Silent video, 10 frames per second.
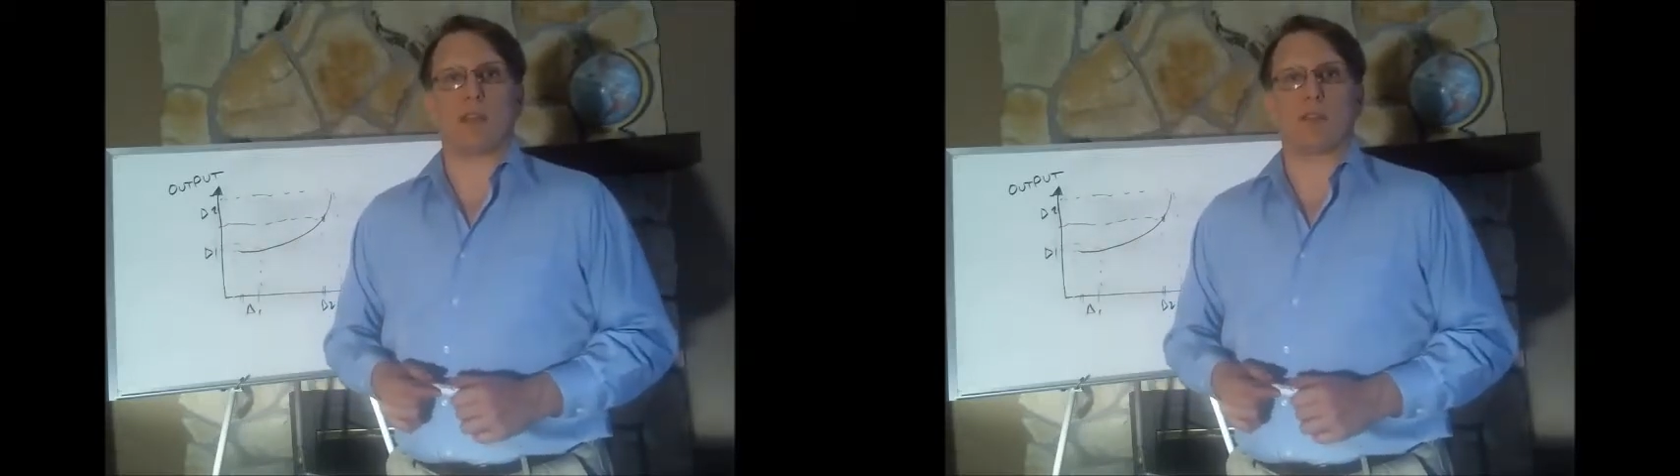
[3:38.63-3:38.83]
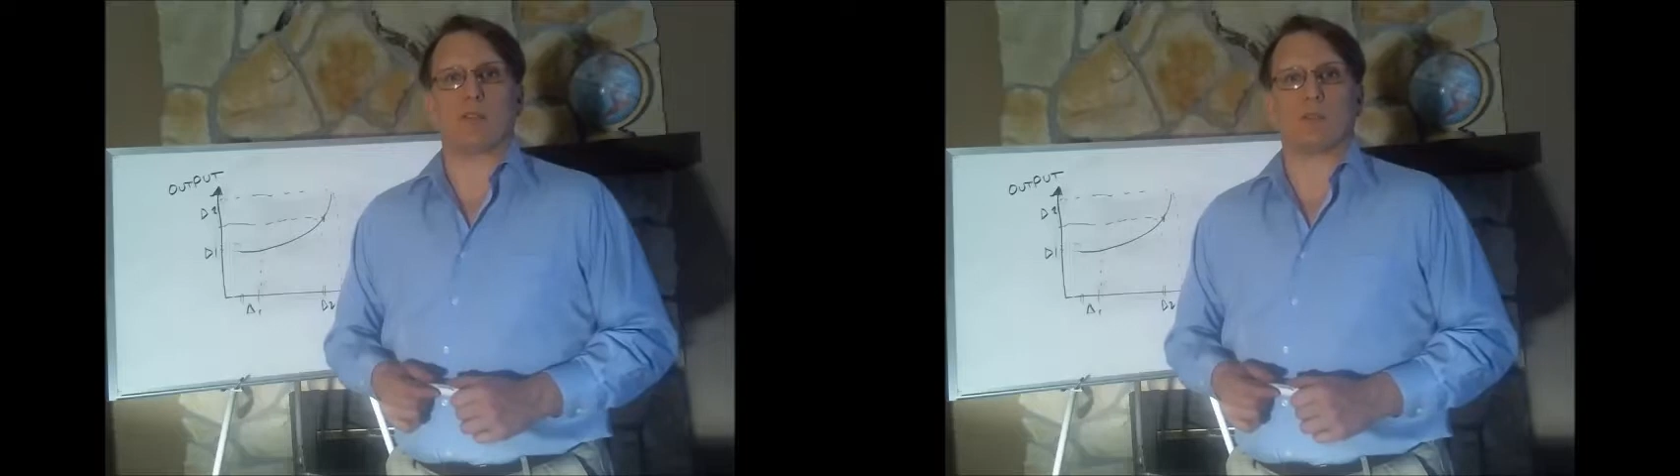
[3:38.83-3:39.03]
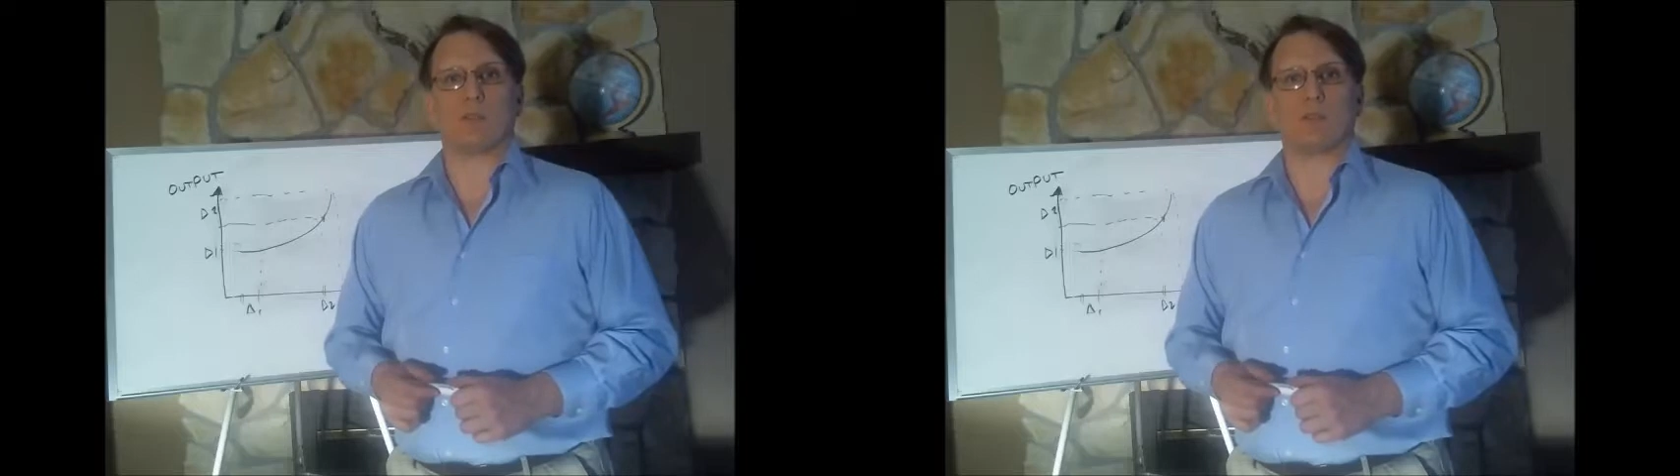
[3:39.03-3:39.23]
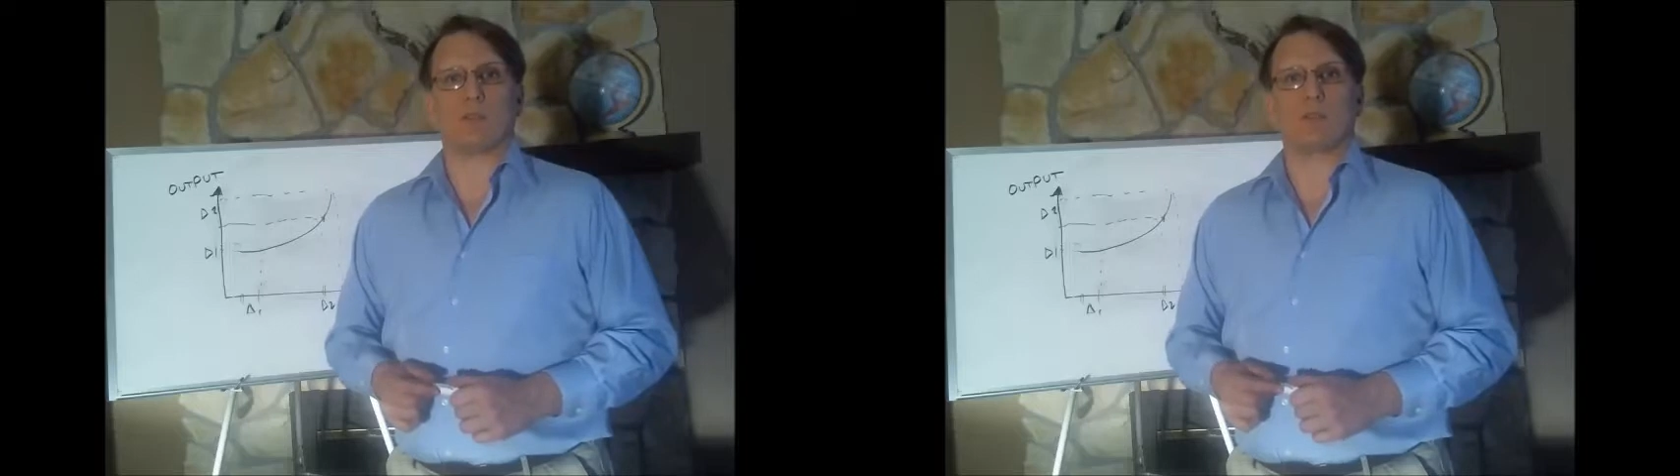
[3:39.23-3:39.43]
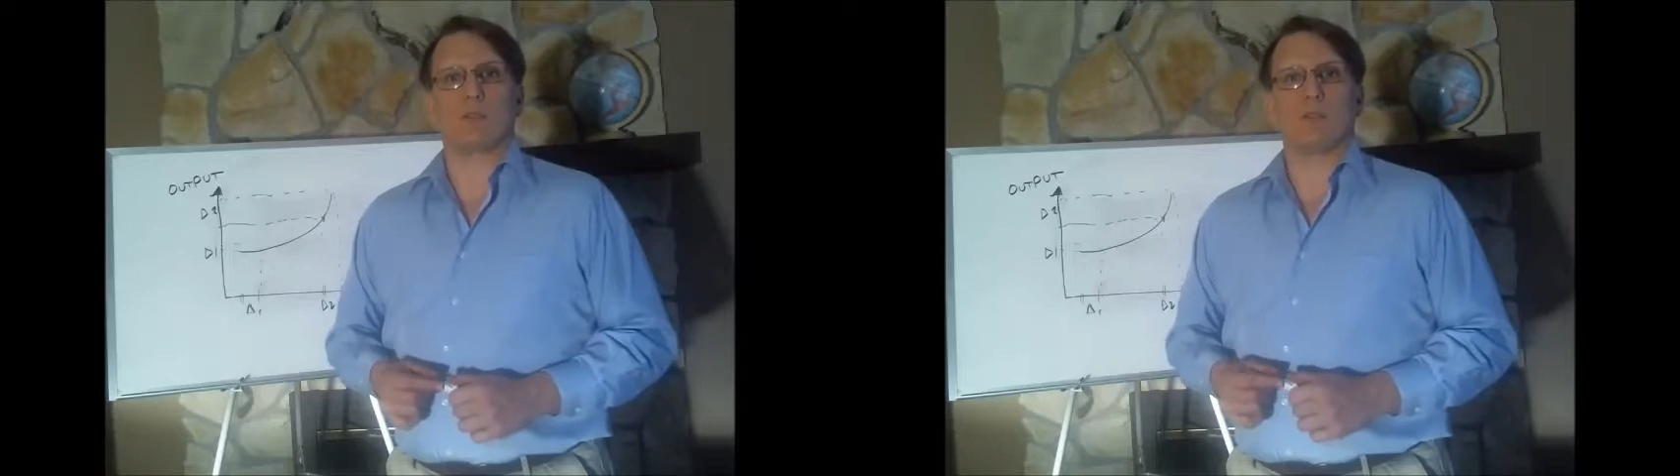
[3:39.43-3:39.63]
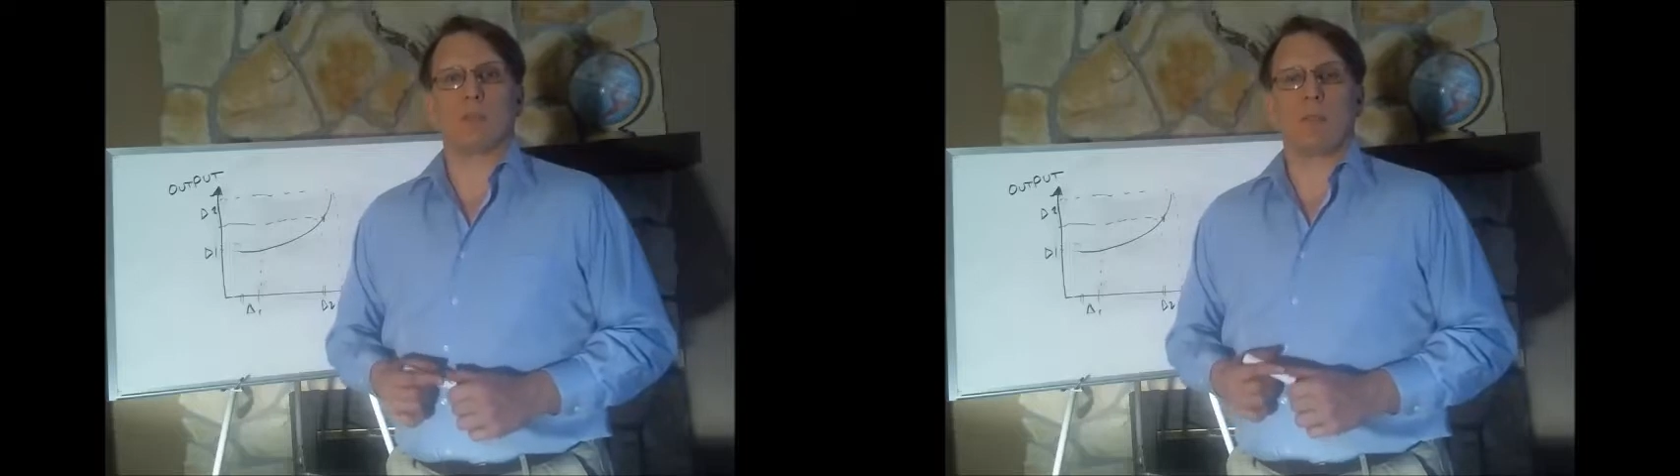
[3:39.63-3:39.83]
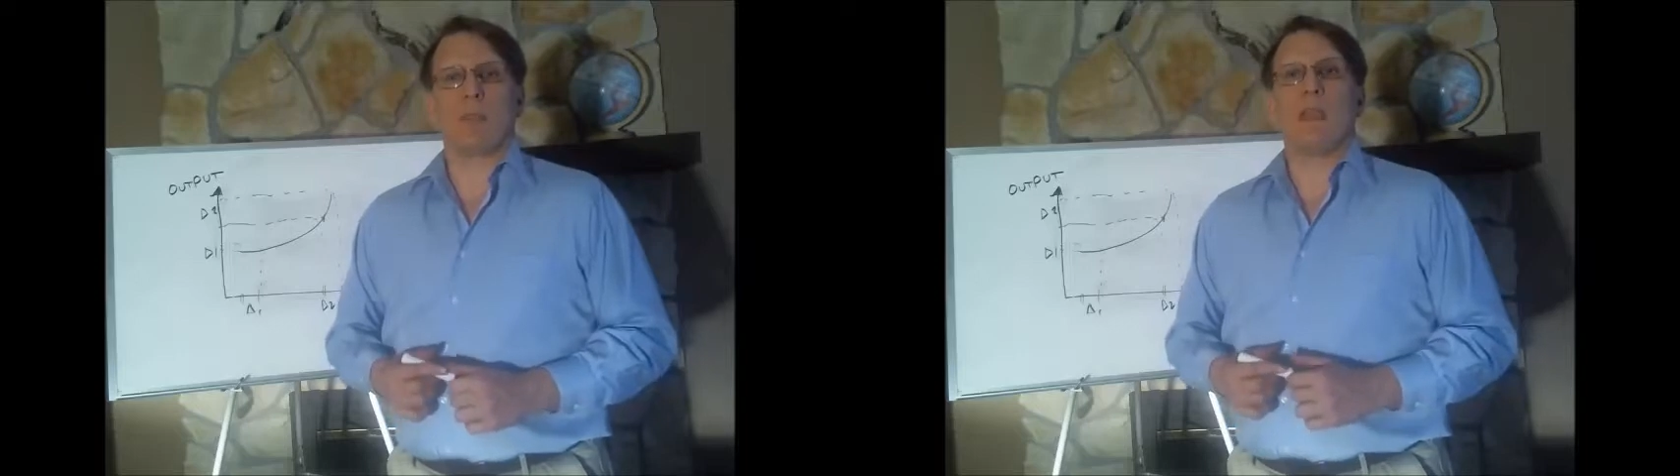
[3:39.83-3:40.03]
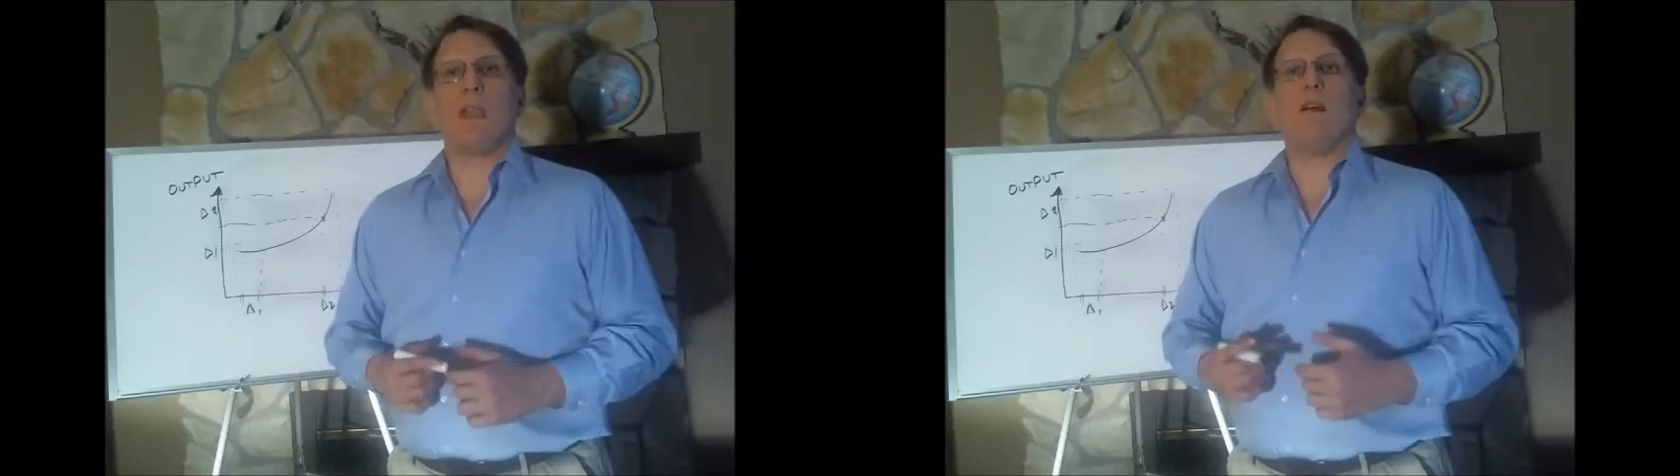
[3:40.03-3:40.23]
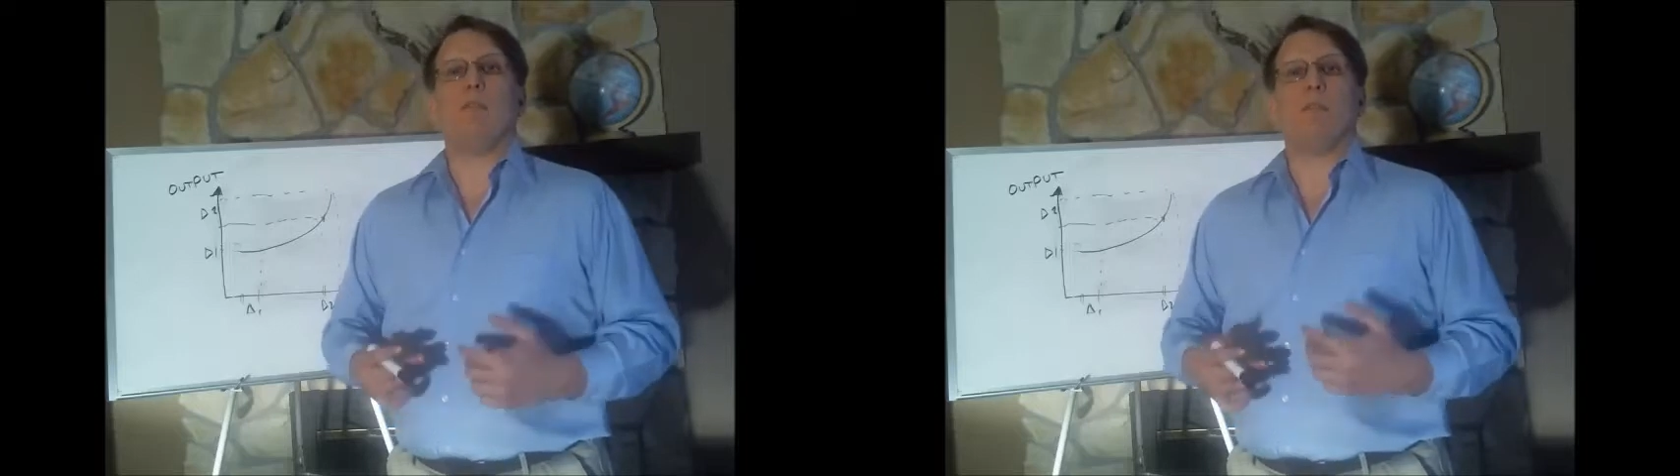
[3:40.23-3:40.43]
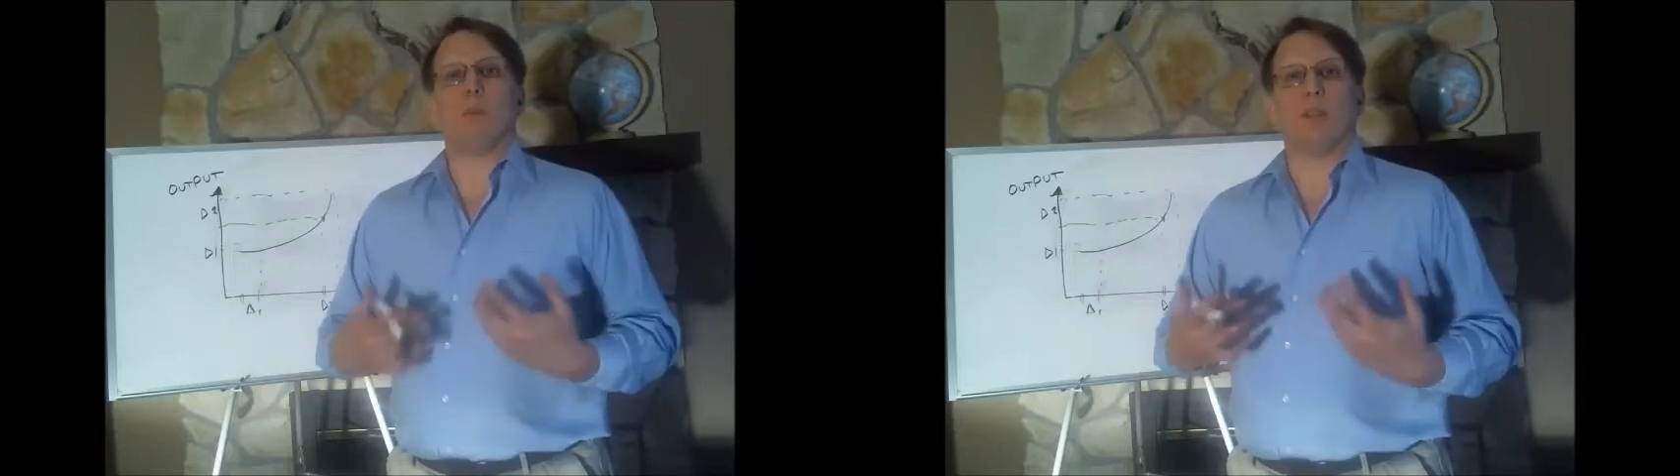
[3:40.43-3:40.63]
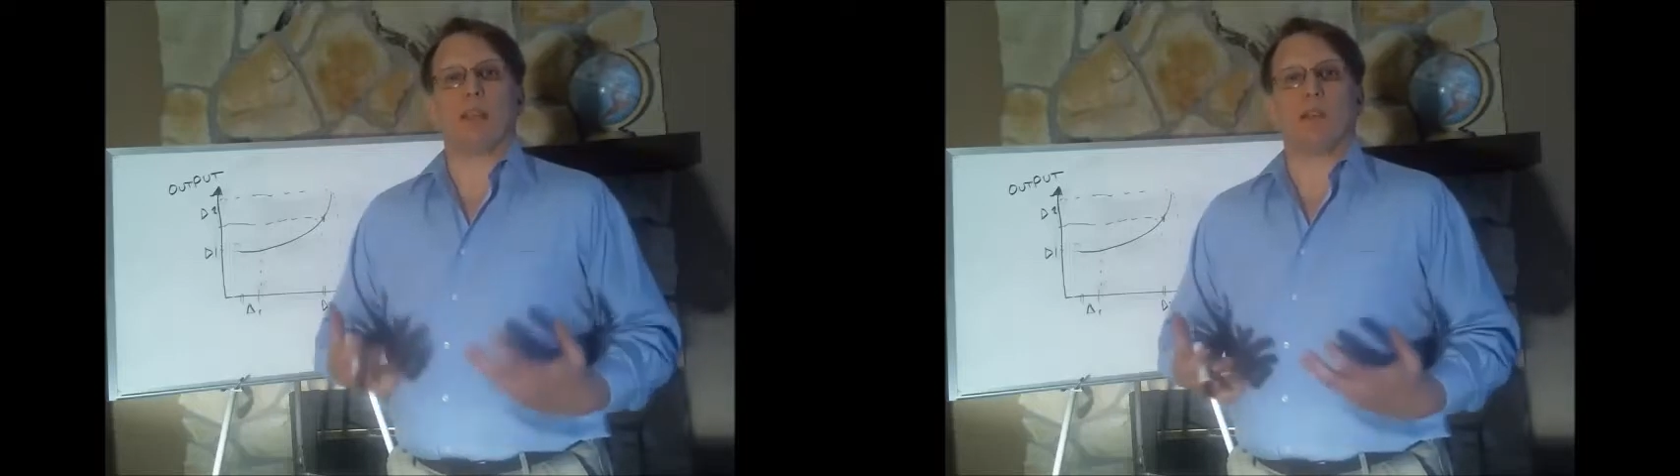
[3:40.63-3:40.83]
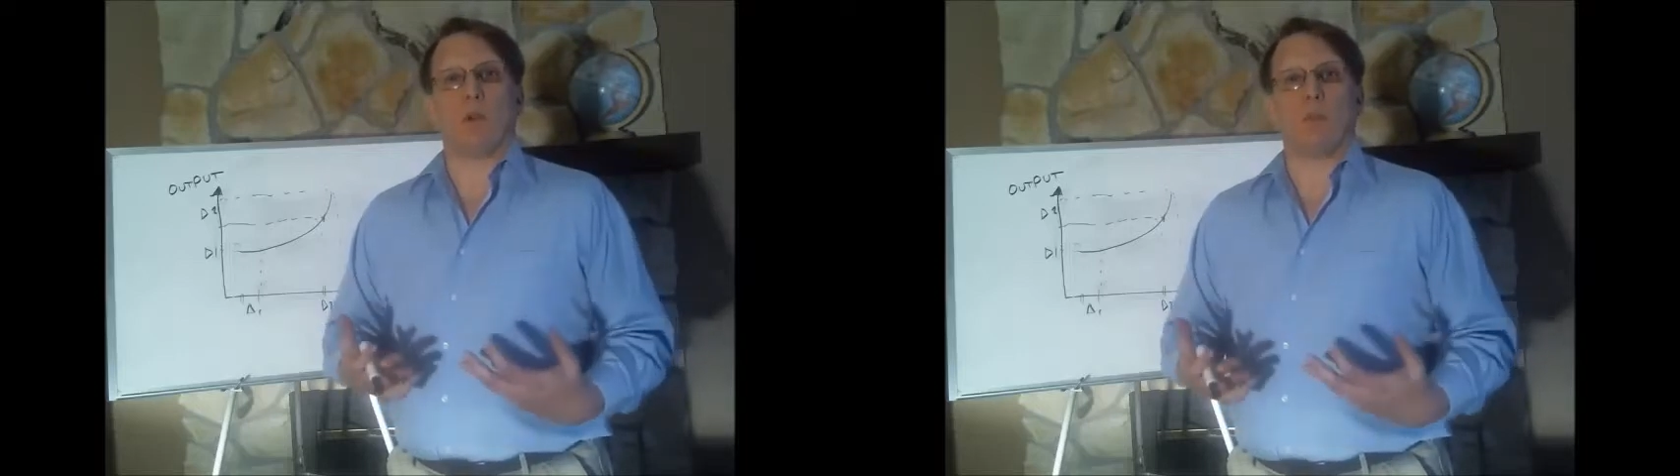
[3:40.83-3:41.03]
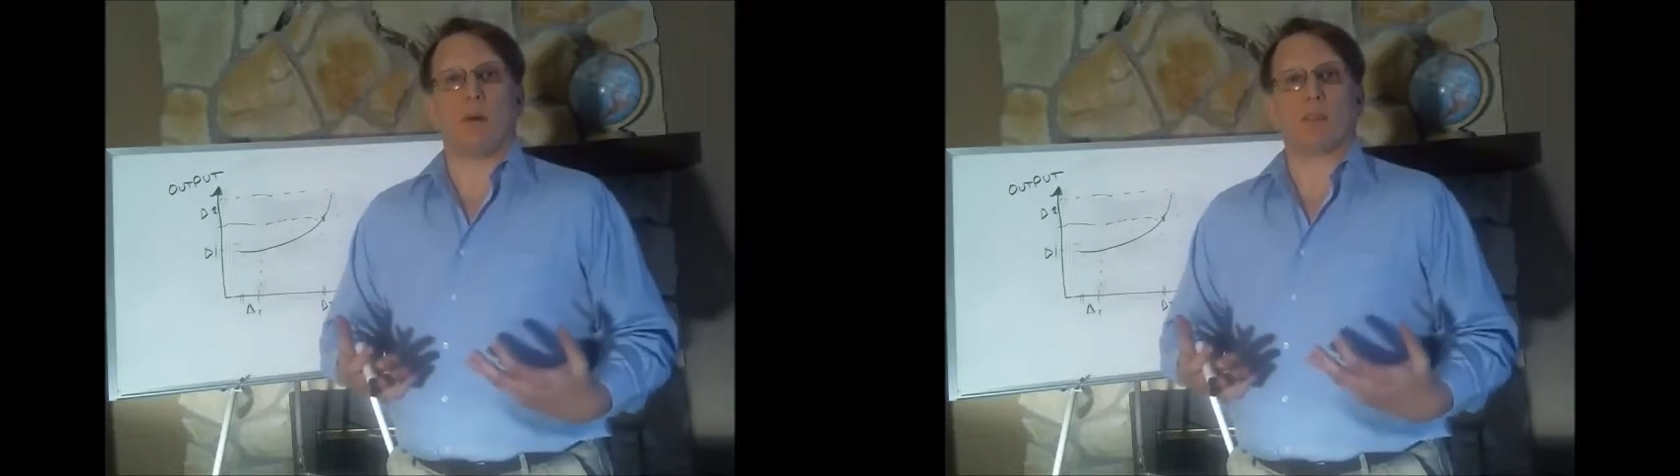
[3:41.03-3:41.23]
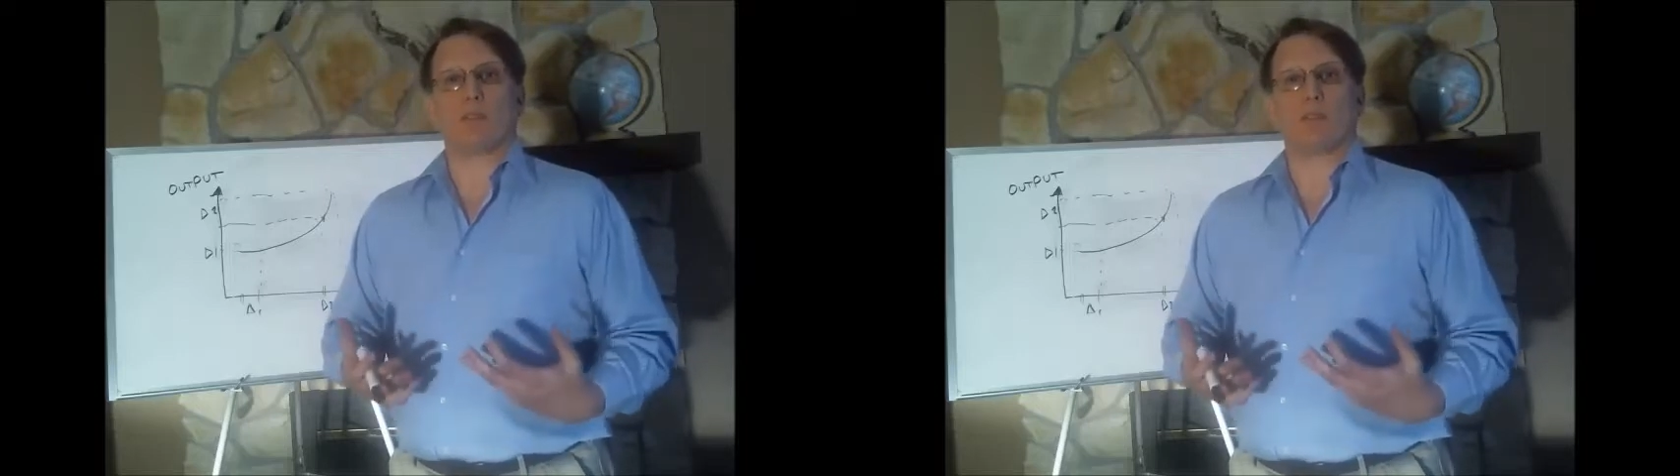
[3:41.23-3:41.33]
decisions. If you would like a robust